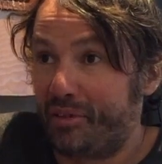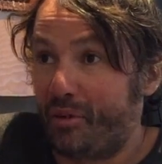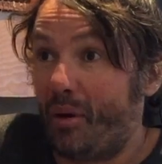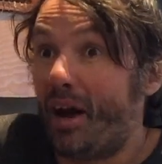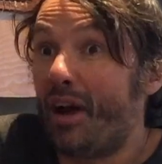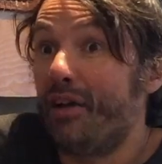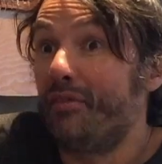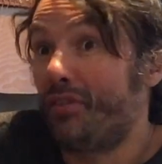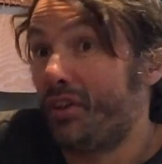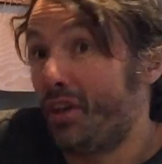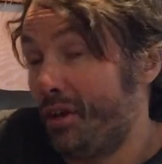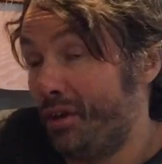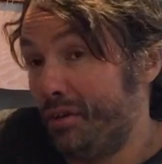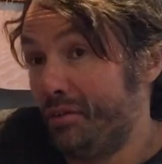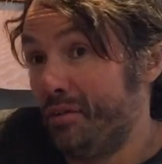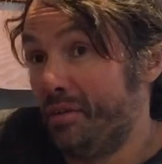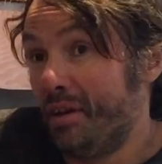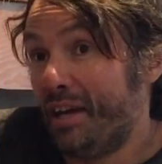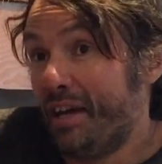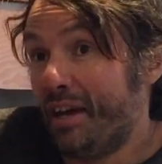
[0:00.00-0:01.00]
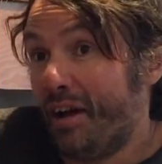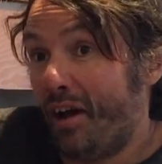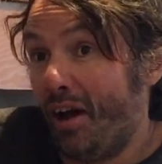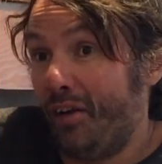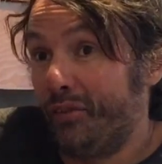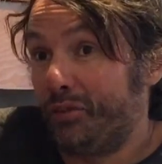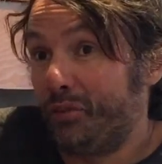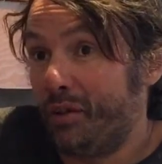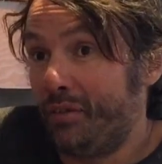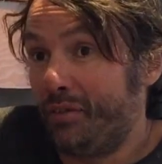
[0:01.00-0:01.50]
Quite a few
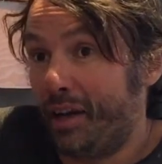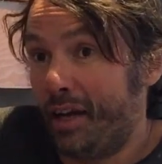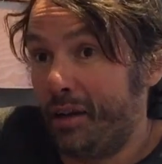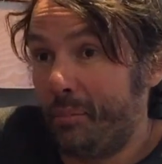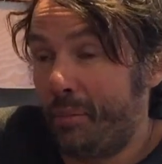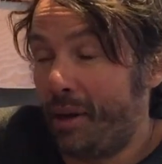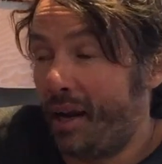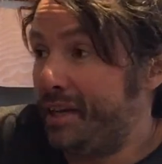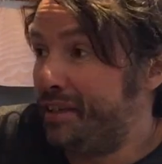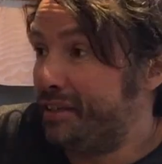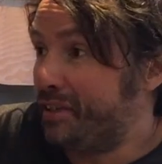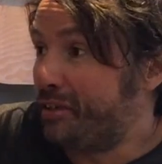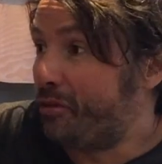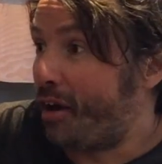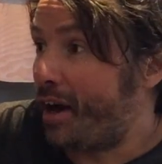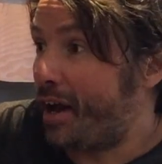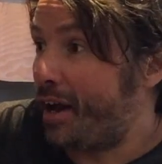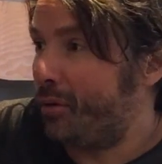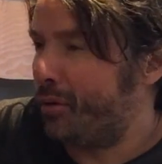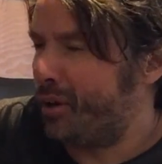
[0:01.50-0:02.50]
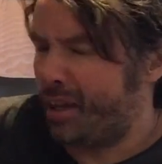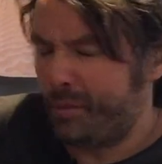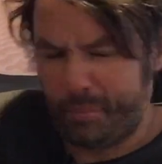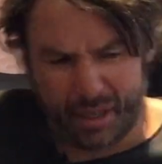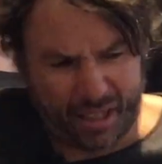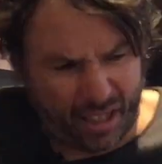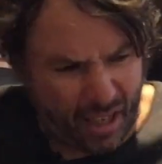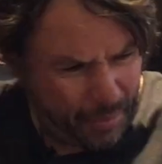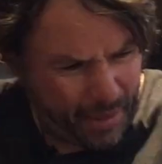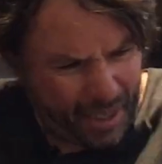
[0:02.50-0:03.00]
after we've had a blazing row, and I
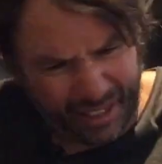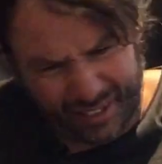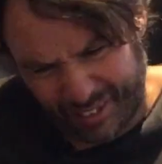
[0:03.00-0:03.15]
pick up my